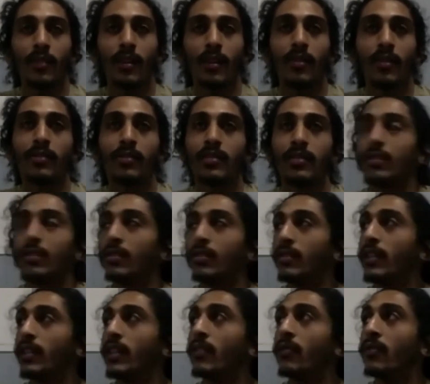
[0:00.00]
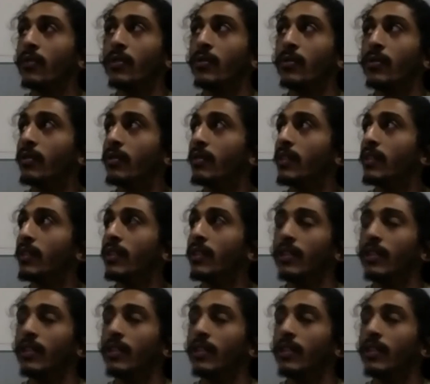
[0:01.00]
I know it's a little late for you over there.